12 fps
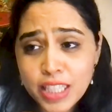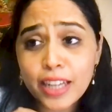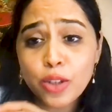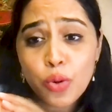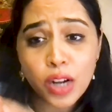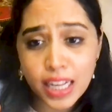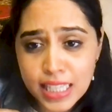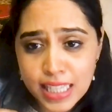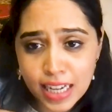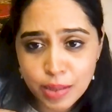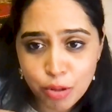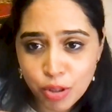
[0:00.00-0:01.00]
I do
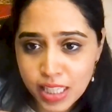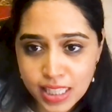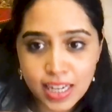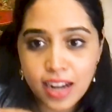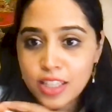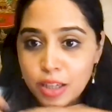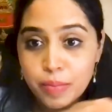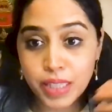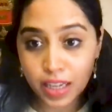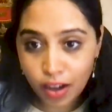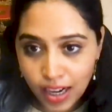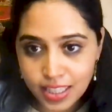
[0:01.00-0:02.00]
consult music startups
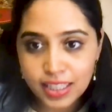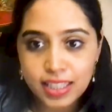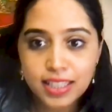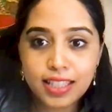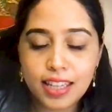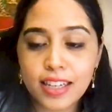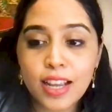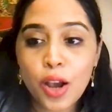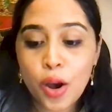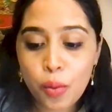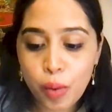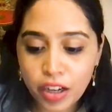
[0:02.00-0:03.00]
and artists, and
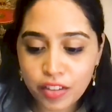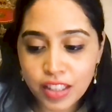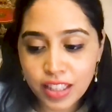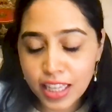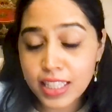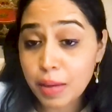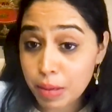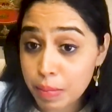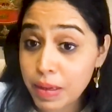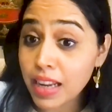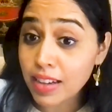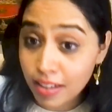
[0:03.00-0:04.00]
one of the things that
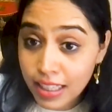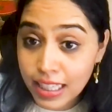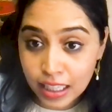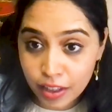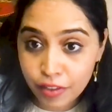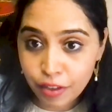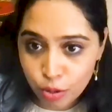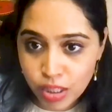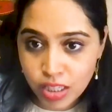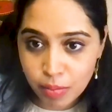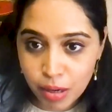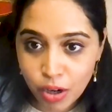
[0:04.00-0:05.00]
people are really
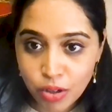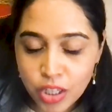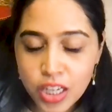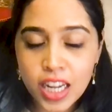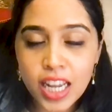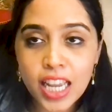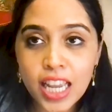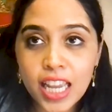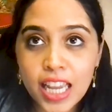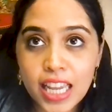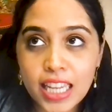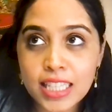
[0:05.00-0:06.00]
confused about
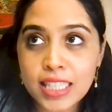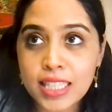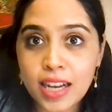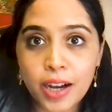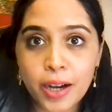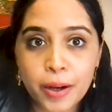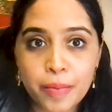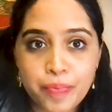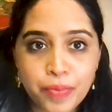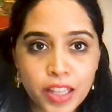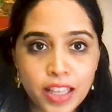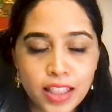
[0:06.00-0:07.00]
is
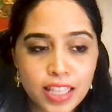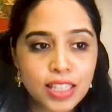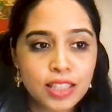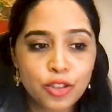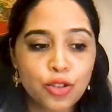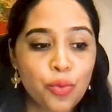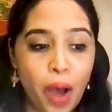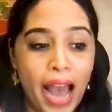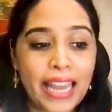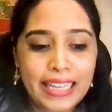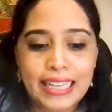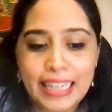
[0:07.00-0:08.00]
this,
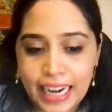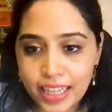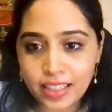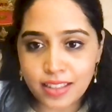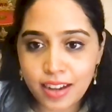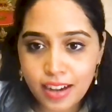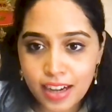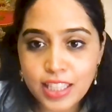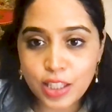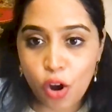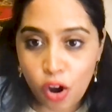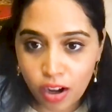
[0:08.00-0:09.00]
I create a
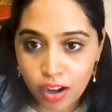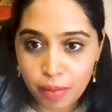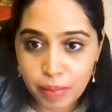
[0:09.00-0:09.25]
song,